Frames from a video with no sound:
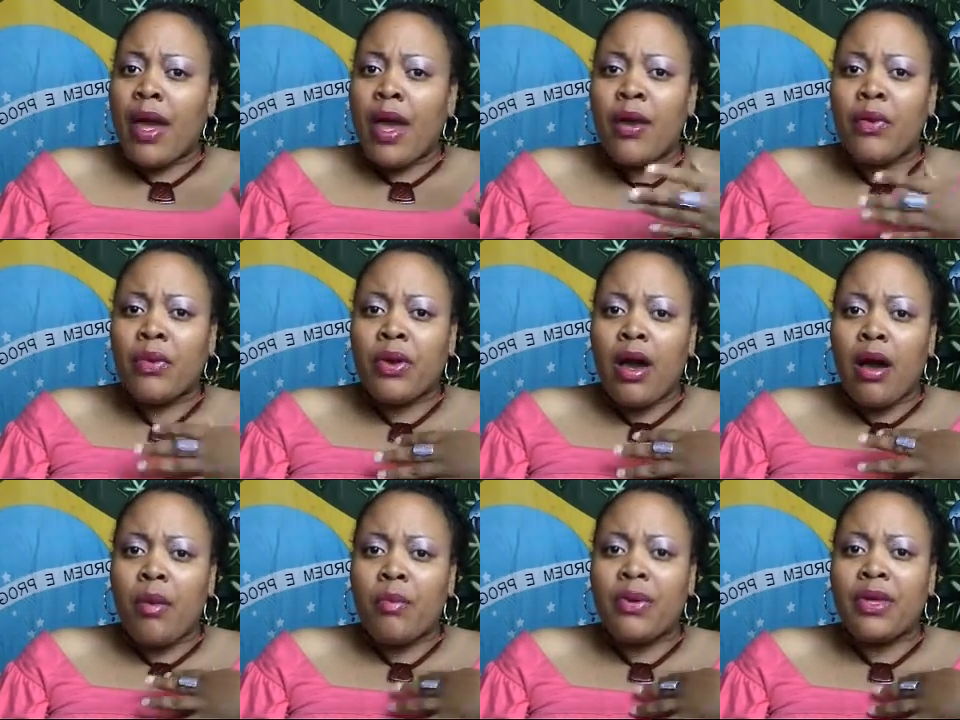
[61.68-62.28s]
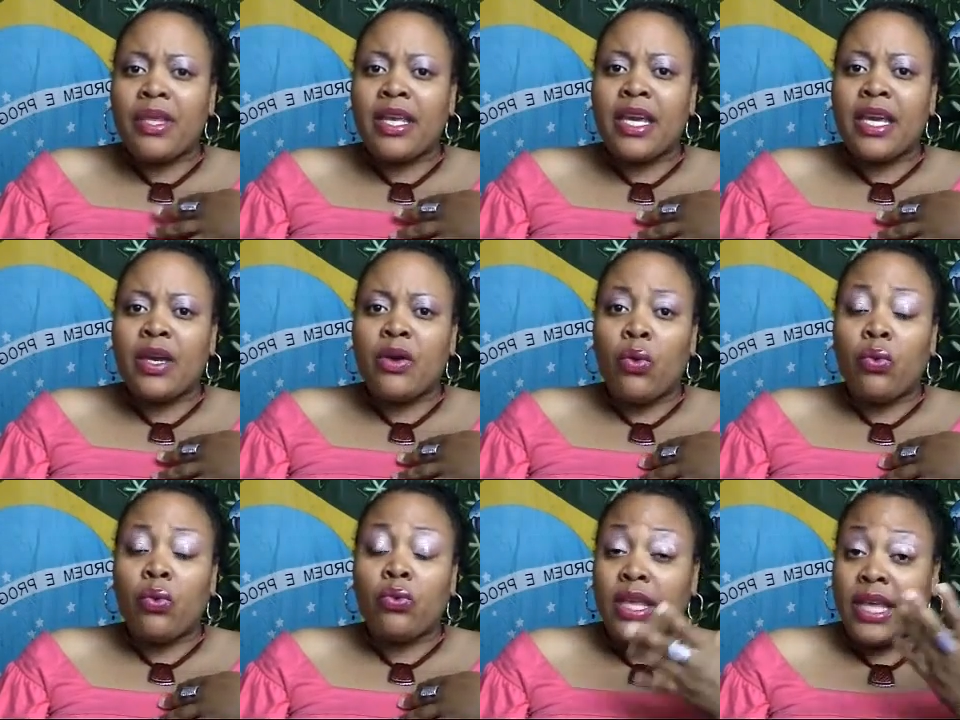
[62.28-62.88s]
my own company
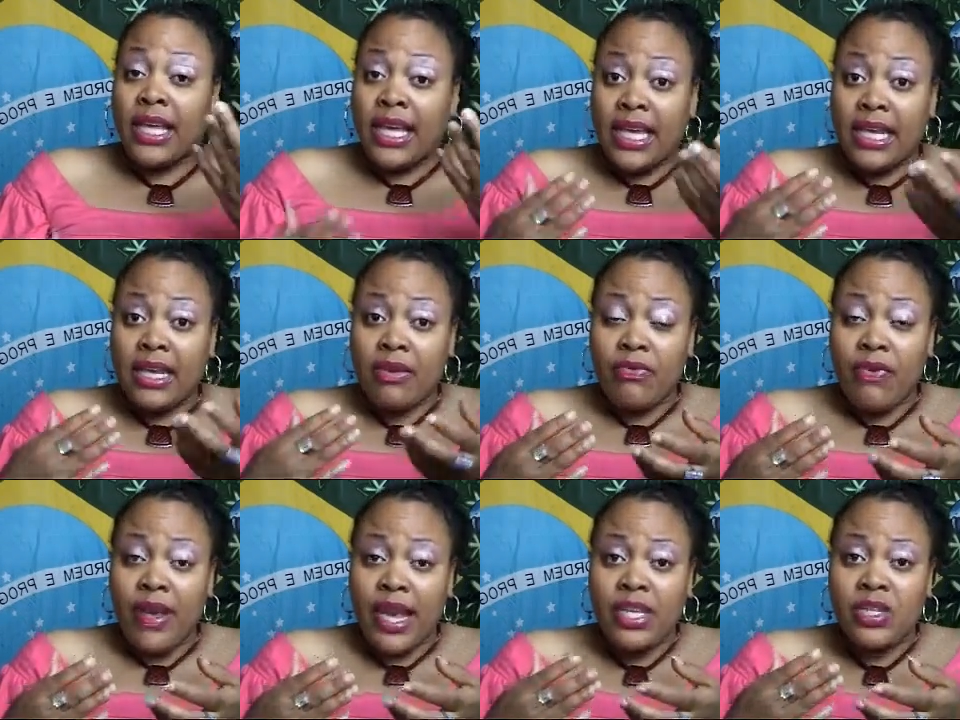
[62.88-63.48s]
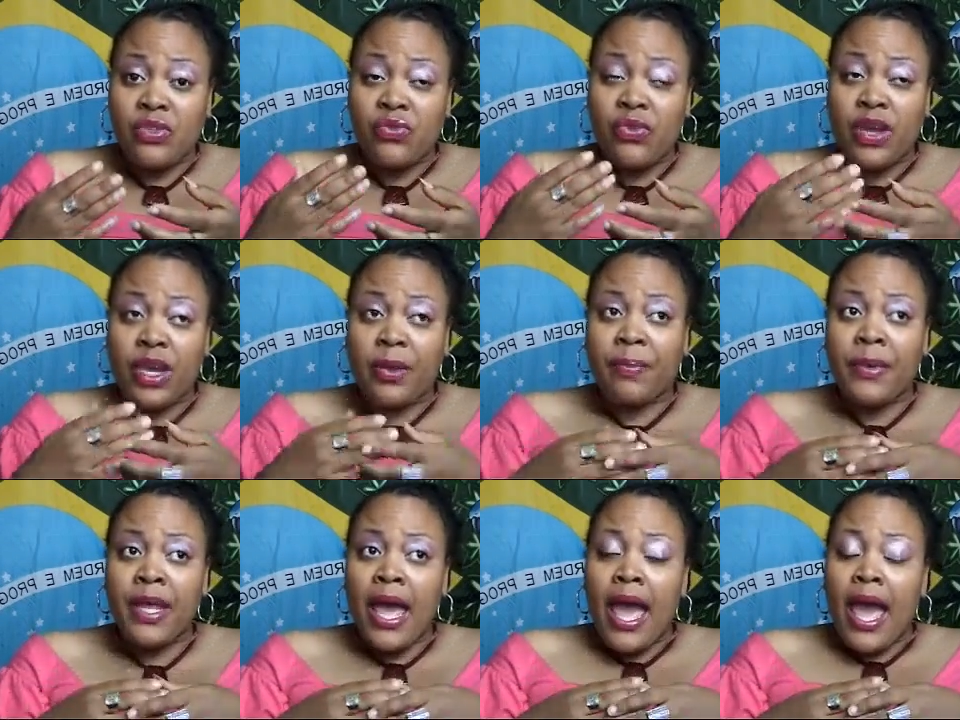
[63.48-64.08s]
called The Healing
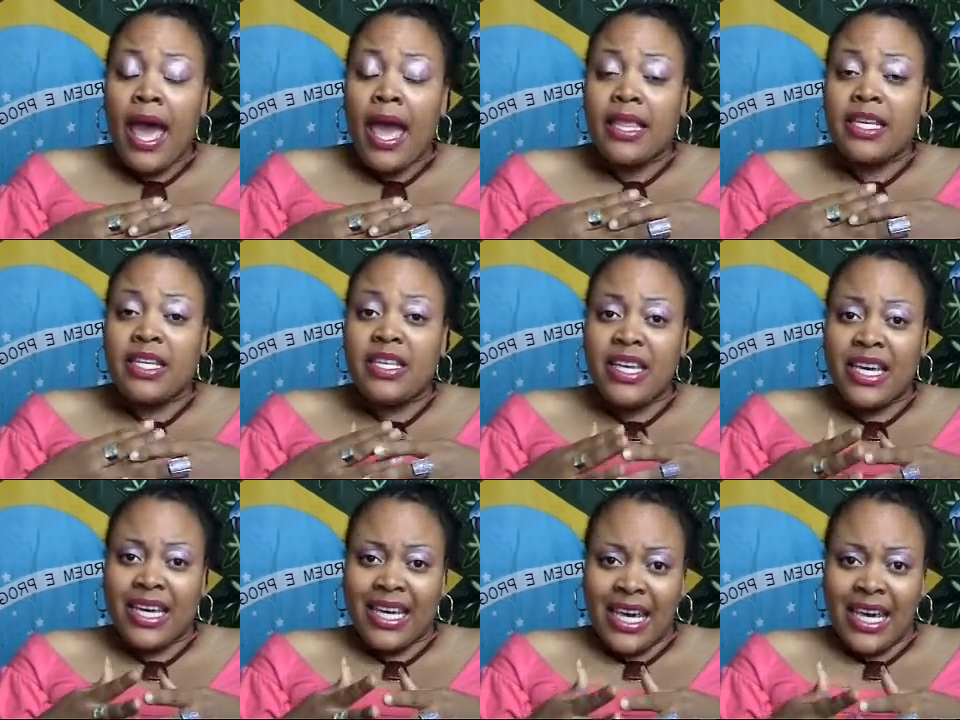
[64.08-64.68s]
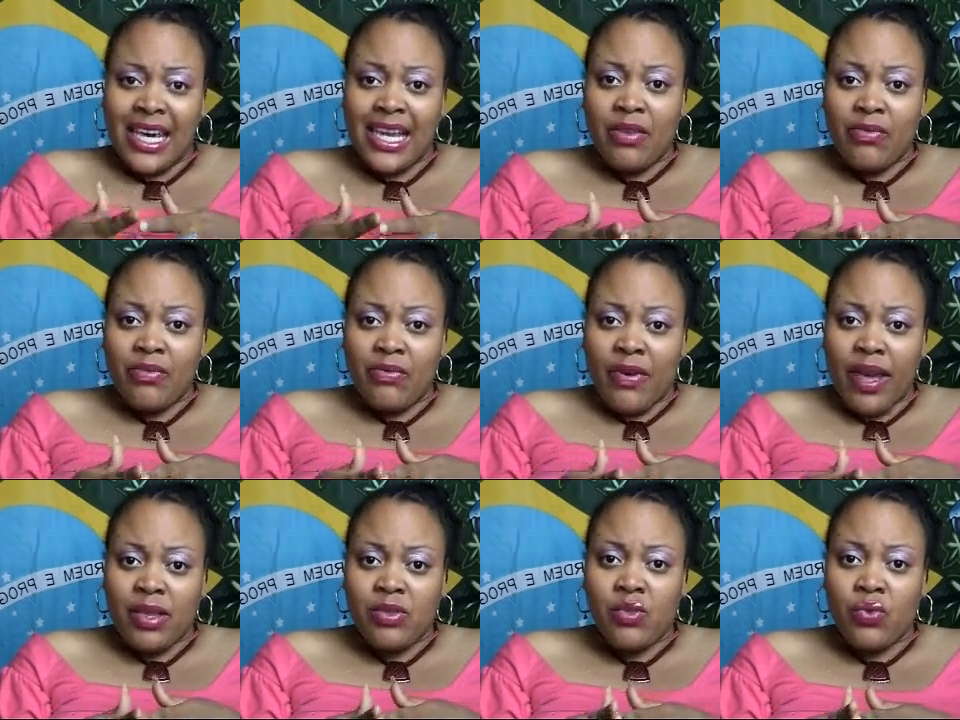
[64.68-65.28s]
Factory, and in The
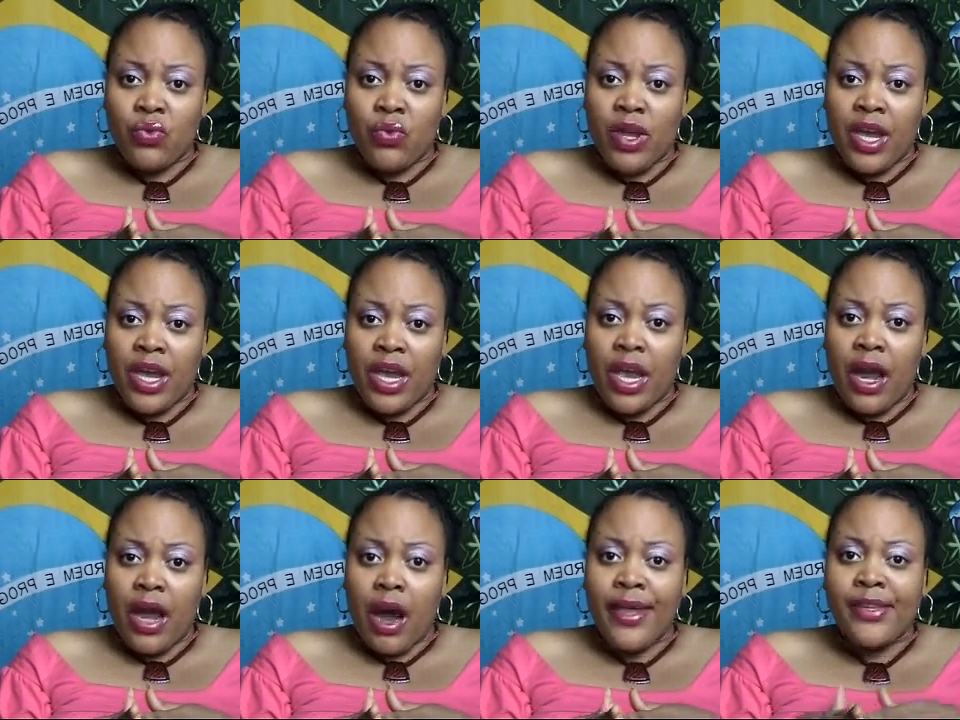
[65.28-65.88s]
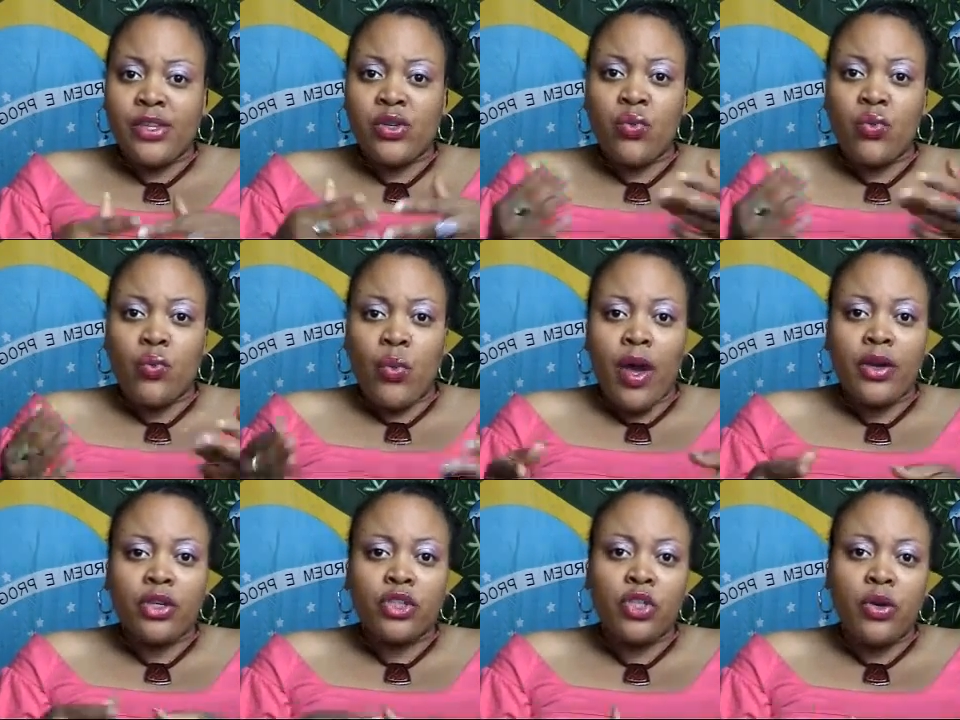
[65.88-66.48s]
Healing Factory I do
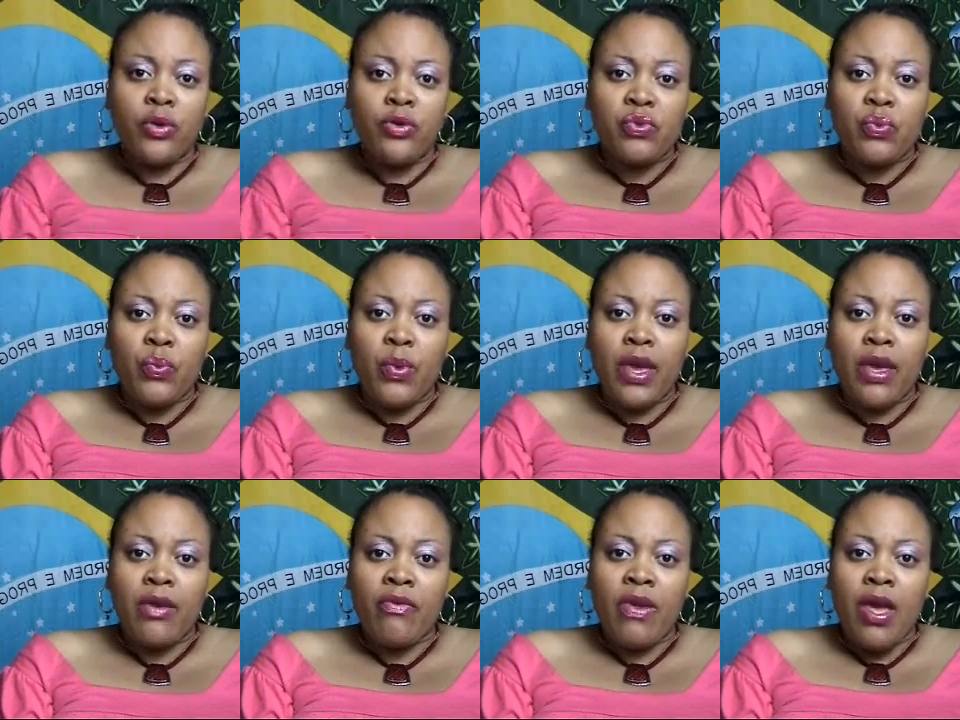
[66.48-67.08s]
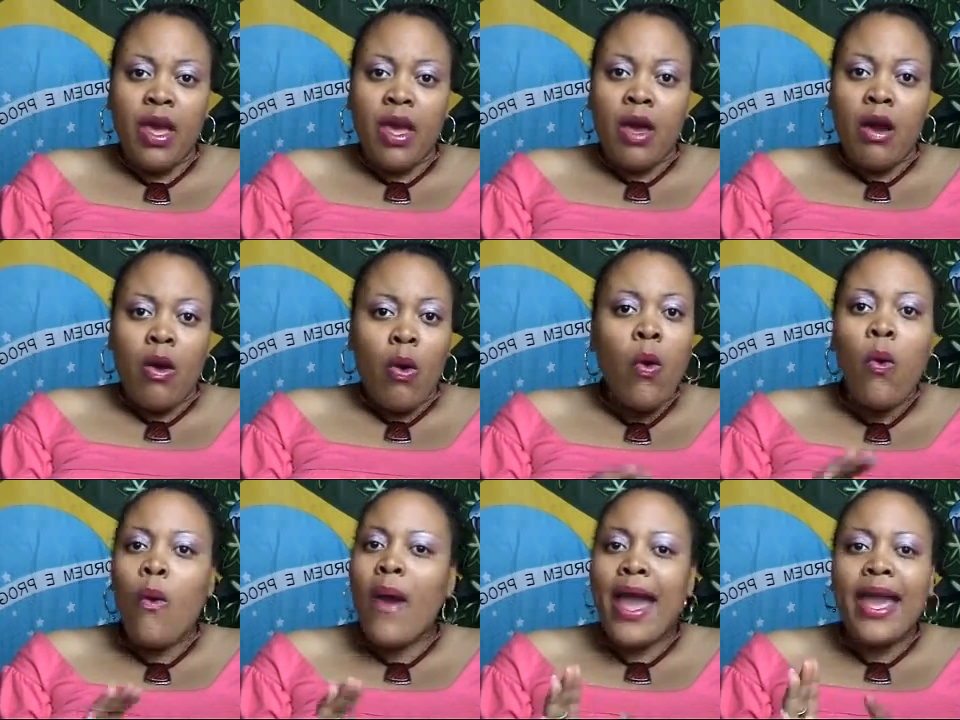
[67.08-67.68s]
workshops with
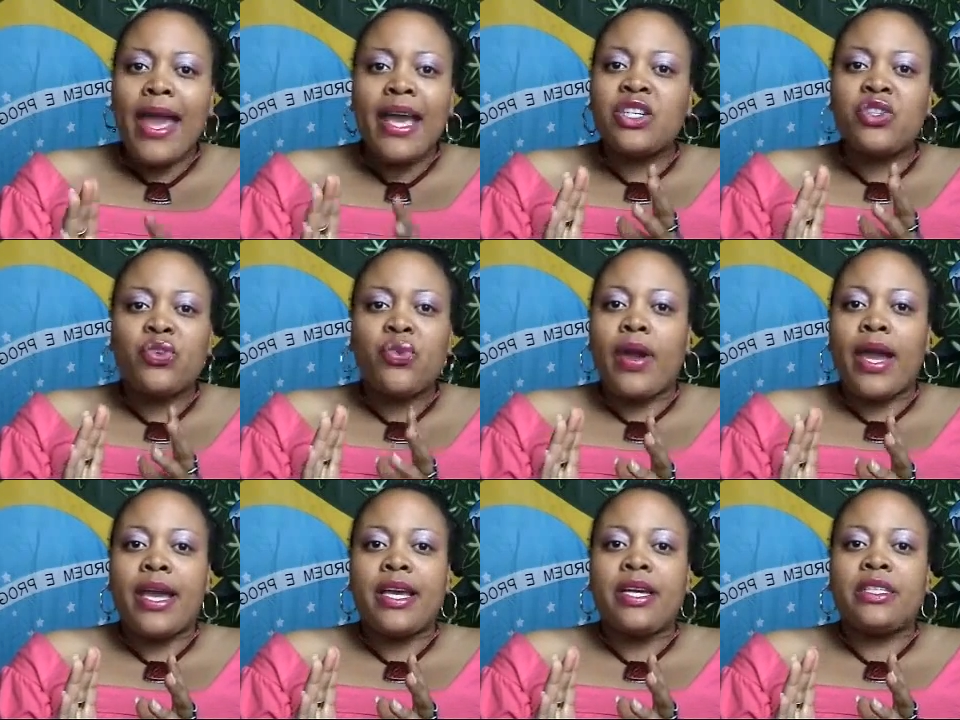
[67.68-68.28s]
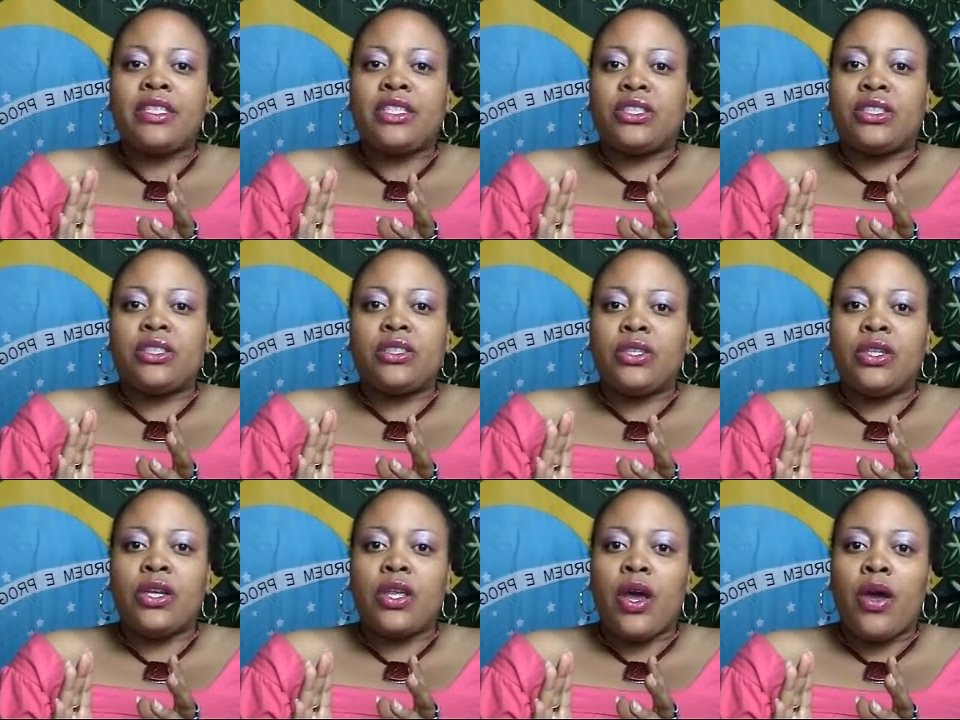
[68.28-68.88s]
all age
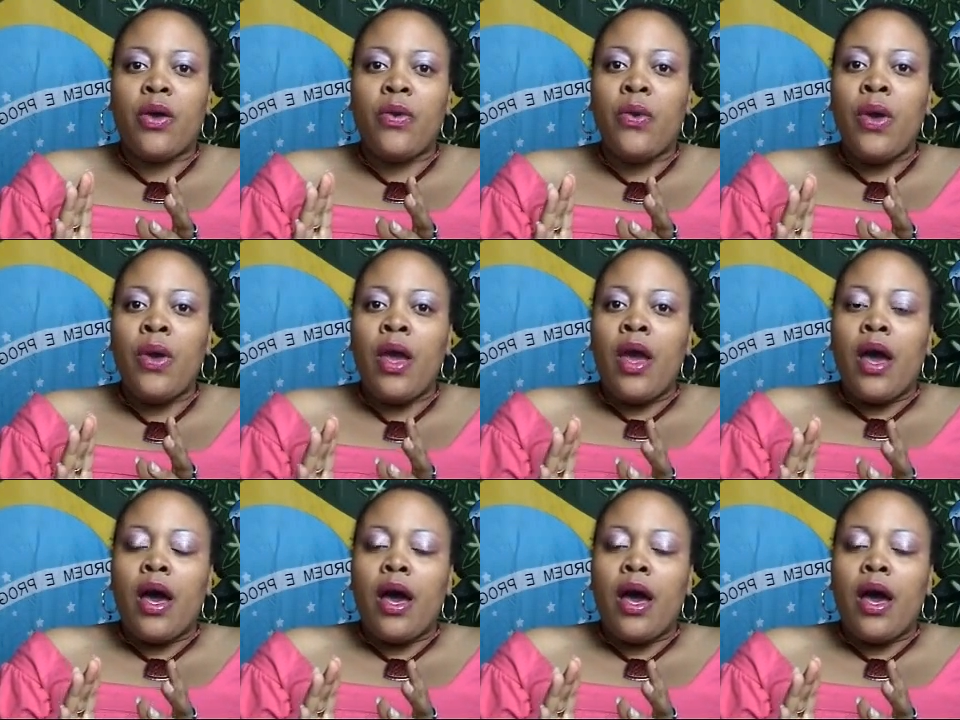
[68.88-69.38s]
range. You know,